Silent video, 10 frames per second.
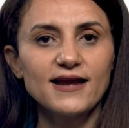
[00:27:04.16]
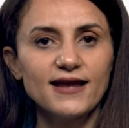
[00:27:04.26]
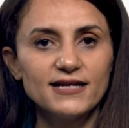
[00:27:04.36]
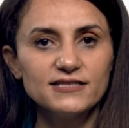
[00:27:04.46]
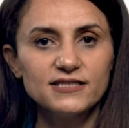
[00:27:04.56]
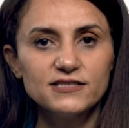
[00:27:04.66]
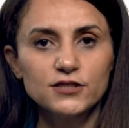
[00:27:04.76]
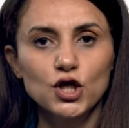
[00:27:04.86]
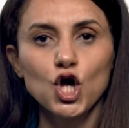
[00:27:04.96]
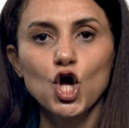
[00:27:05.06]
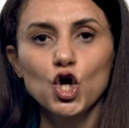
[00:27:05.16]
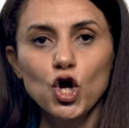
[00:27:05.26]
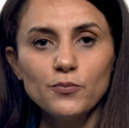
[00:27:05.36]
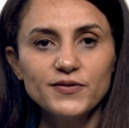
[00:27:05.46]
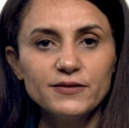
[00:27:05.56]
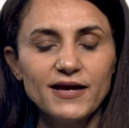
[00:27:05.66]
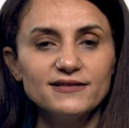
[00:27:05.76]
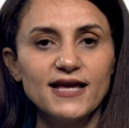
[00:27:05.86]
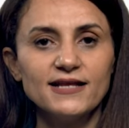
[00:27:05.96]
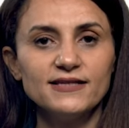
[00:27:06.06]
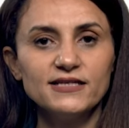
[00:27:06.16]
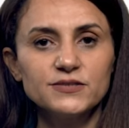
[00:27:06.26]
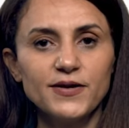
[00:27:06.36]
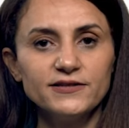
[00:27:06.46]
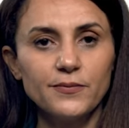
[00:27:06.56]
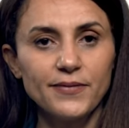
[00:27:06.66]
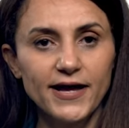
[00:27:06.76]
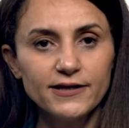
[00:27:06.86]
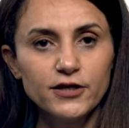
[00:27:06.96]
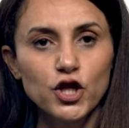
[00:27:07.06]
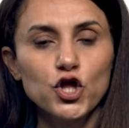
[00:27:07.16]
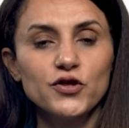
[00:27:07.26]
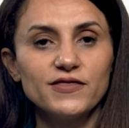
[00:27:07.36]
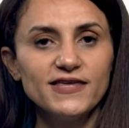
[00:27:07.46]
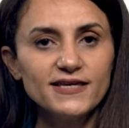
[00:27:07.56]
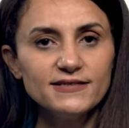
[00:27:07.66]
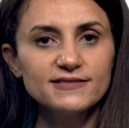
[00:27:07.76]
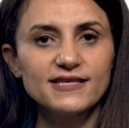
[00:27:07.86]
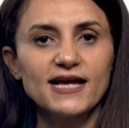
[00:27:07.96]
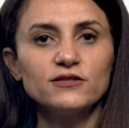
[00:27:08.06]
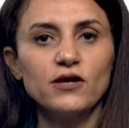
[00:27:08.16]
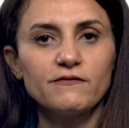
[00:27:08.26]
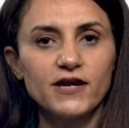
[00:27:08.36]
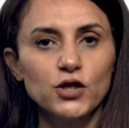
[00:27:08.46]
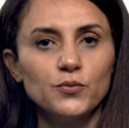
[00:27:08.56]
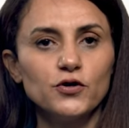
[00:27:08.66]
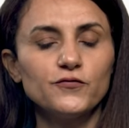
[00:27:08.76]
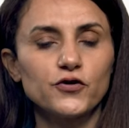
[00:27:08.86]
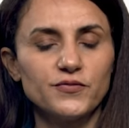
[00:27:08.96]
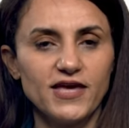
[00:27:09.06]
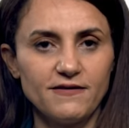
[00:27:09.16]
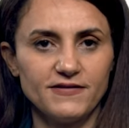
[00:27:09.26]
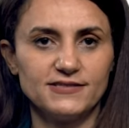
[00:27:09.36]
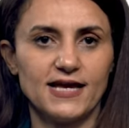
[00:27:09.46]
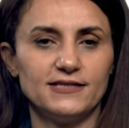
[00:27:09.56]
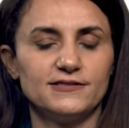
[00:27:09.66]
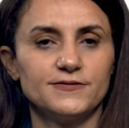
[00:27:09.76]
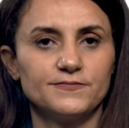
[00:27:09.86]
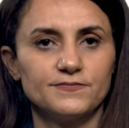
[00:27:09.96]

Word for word: analysis complement and expand upon the insight available from the FSIs.